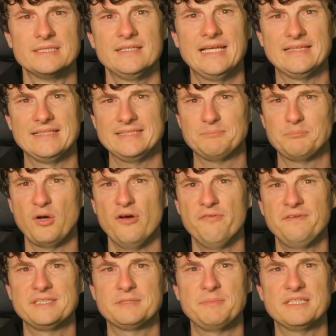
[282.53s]
Yet this
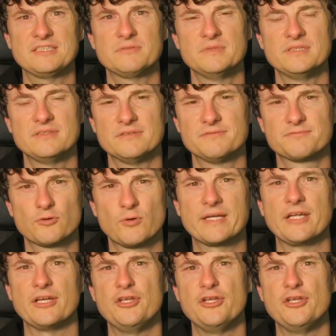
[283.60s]
perfect specimen of cricket